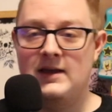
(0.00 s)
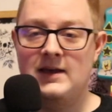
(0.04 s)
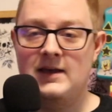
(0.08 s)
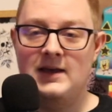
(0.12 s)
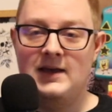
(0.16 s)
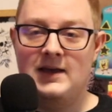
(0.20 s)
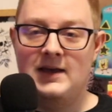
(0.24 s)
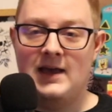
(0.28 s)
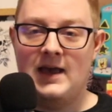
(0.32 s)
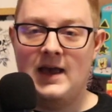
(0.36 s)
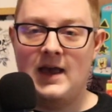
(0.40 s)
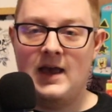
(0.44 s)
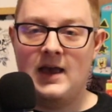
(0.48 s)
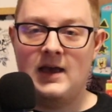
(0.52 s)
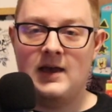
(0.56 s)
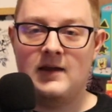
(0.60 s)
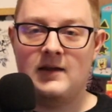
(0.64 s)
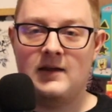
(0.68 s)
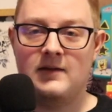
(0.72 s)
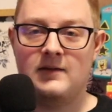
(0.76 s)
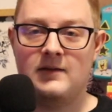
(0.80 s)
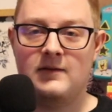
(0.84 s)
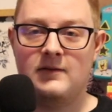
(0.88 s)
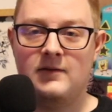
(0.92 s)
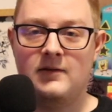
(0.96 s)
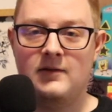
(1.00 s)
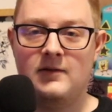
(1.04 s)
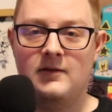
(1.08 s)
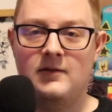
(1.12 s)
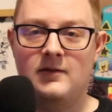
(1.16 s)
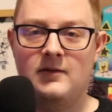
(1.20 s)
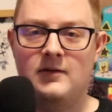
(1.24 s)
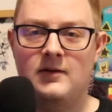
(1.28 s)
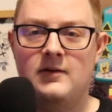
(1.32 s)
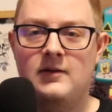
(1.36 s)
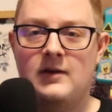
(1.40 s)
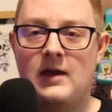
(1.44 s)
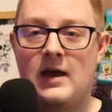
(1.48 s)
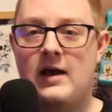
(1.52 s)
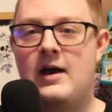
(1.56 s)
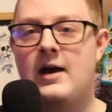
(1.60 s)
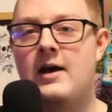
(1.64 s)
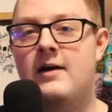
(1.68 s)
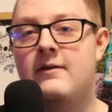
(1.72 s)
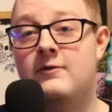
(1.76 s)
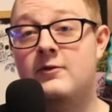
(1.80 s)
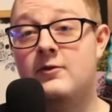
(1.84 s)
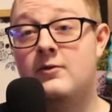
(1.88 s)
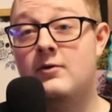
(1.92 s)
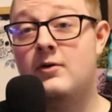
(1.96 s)
And
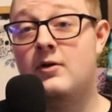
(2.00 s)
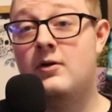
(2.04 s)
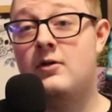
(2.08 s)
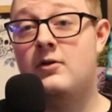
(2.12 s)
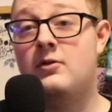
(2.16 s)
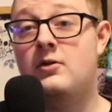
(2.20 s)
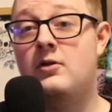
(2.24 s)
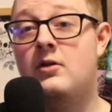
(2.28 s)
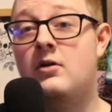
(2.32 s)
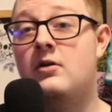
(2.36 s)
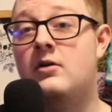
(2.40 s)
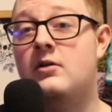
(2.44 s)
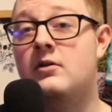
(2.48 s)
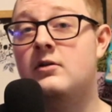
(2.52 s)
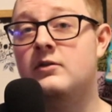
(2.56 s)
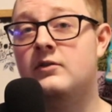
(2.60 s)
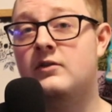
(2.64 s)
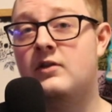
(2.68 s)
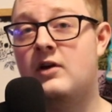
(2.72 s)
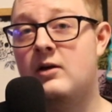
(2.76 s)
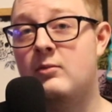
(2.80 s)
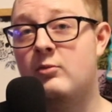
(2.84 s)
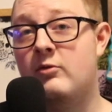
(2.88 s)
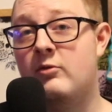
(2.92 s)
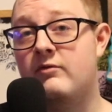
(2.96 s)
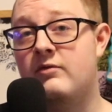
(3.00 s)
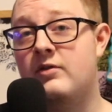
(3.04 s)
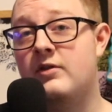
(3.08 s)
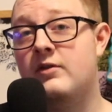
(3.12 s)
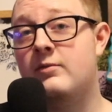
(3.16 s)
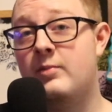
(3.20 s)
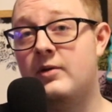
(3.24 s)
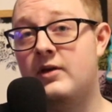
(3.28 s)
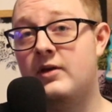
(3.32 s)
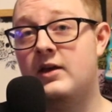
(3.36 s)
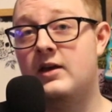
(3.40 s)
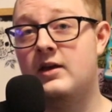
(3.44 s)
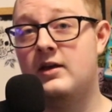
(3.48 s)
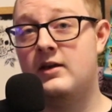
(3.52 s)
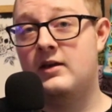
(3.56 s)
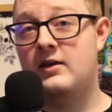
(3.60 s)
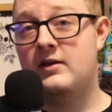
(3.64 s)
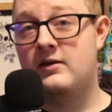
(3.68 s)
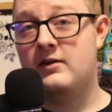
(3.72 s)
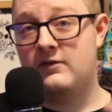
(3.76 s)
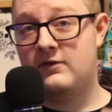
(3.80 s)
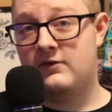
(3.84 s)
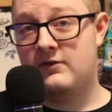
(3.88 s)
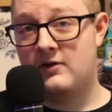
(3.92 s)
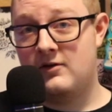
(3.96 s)
after a long time of this being getting
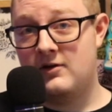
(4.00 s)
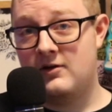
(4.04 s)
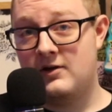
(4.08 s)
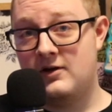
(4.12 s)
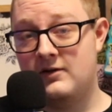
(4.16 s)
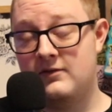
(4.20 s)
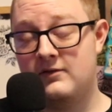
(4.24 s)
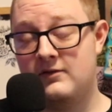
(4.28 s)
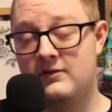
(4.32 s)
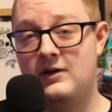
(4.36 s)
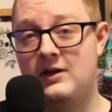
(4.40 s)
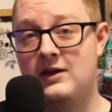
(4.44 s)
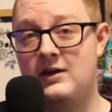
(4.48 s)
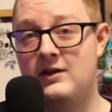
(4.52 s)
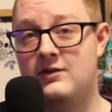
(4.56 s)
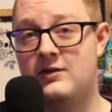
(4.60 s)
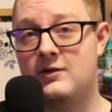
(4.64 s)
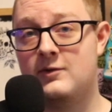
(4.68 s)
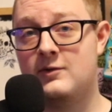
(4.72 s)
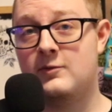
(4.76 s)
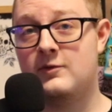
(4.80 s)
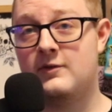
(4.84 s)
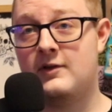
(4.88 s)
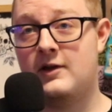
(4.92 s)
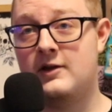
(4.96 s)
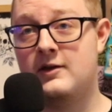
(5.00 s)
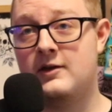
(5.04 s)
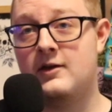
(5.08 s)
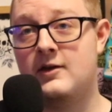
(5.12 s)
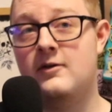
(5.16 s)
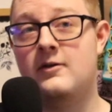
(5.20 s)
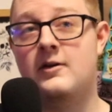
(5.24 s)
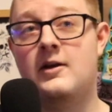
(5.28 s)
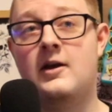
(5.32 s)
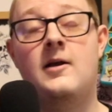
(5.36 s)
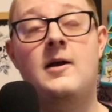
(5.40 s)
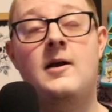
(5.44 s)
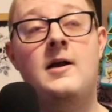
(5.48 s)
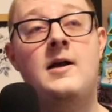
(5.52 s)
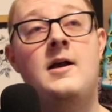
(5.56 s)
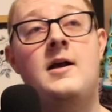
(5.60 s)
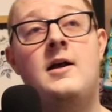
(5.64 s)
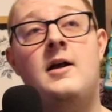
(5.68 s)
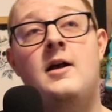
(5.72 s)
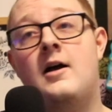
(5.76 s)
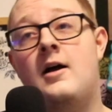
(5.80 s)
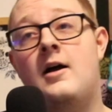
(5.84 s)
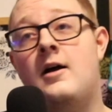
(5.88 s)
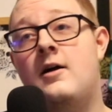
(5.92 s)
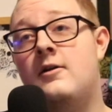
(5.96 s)
serious, Ethan was like, okay,
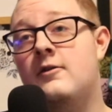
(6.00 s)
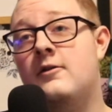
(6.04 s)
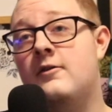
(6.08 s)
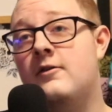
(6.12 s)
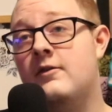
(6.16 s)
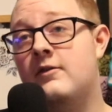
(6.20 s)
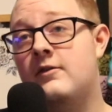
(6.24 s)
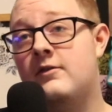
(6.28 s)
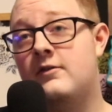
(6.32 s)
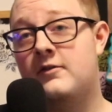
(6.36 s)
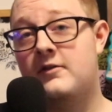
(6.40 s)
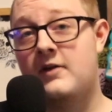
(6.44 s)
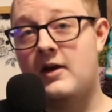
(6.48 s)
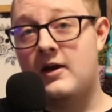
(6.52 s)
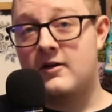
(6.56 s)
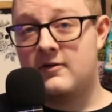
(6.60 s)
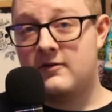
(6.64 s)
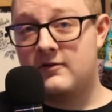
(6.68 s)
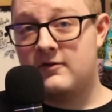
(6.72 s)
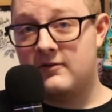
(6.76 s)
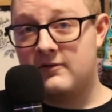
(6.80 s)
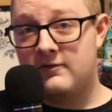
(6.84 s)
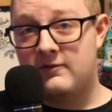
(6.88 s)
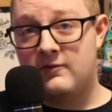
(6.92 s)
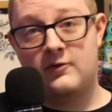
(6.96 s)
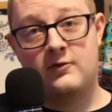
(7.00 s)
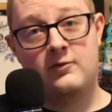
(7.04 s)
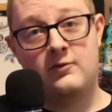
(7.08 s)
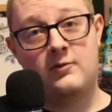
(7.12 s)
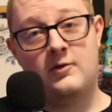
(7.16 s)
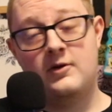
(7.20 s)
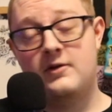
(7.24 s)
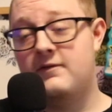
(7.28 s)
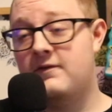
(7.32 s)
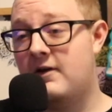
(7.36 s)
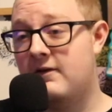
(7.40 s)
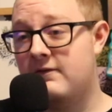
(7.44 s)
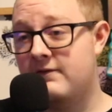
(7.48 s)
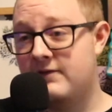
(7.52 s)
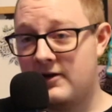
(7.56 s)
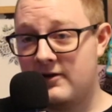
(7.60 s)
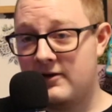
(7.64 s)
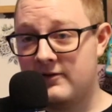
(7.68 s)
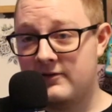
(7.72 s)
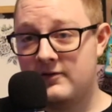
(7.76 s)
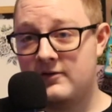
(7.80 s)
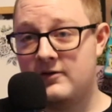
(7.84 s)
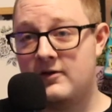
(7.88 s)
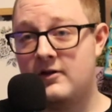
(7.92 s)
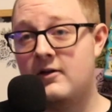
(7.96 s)
I'll just settle for
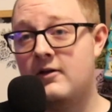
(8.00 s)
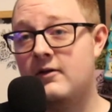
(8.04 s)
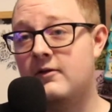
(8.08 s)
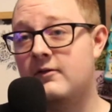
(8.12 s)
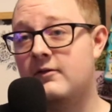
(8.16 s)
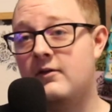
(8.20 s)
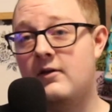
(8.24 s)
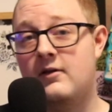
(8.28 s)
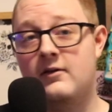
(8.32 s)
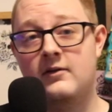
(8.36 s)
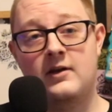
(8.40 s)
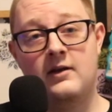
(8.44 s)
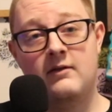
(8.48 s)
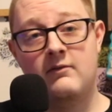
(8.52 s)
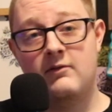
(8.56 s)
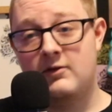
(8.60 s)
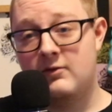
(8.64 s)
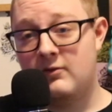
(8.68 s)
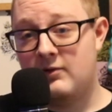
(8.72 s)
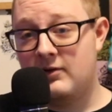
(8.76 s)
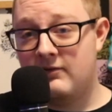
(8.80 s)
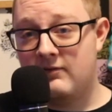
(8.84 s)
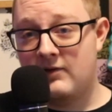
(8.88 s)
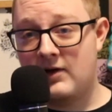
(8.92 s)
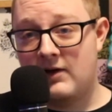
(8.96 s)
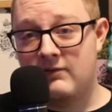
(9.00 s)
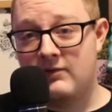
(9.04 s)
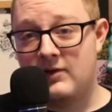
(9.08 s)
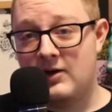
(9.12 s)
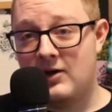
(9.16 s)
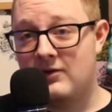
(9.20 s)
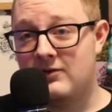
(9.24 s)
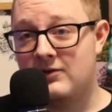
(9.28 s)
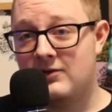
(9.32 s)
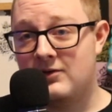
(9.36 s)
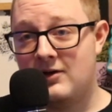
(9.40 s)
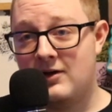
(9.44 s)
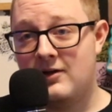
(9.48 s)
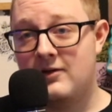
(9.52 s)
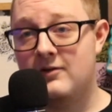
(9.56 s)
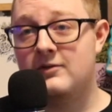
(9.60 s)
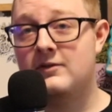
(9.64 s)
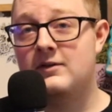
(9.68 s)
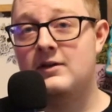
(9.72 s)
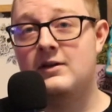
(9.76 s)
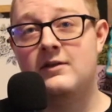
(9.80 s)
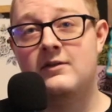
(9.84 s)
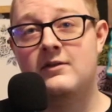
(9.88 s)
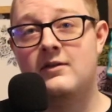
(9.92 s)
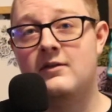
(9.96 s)
$25,000. I'll give you $25,000,
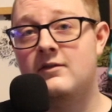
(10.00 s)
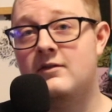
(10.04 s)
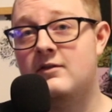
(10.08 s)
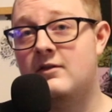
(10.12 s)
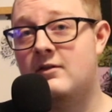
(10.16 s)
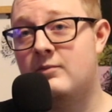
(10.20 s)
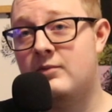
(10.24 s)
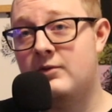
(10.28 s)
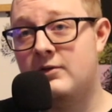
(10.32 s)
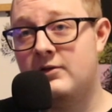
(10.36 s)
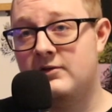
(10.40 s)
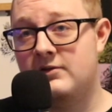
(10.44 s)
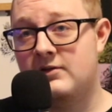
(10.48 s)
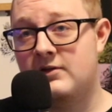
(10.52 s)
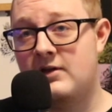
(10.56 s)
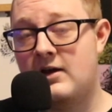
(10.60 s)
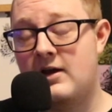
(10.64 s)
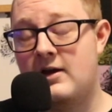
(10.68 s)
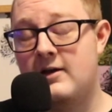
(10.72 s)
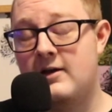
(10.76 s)
and it's as simple as that.